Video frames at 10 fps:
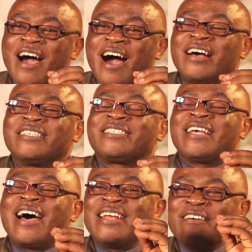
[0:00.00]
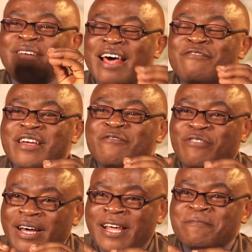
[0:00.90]
as an ever-loving
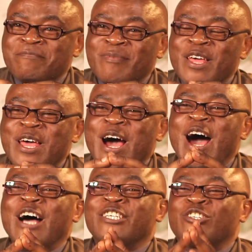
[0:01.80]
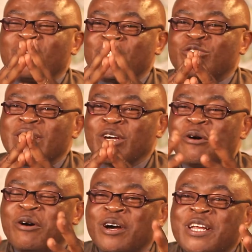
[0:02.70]
father, as a trustworthy
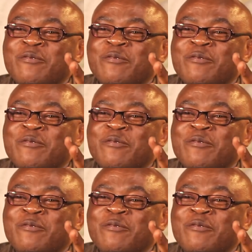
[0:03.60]
God.